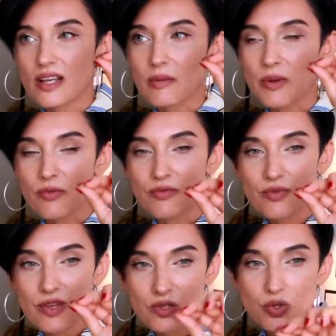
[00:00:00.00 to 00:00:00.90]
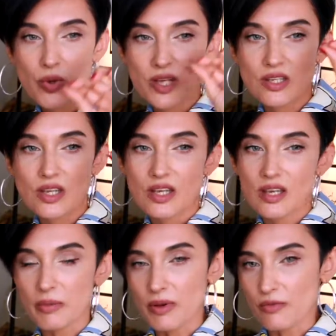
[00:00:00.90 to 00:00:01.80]
a bit of sweet,
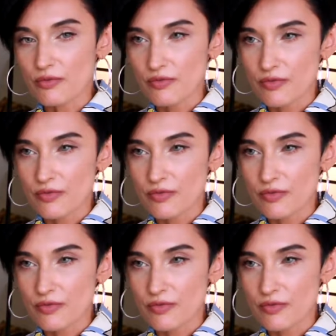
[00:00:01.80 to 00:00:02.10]
a bit of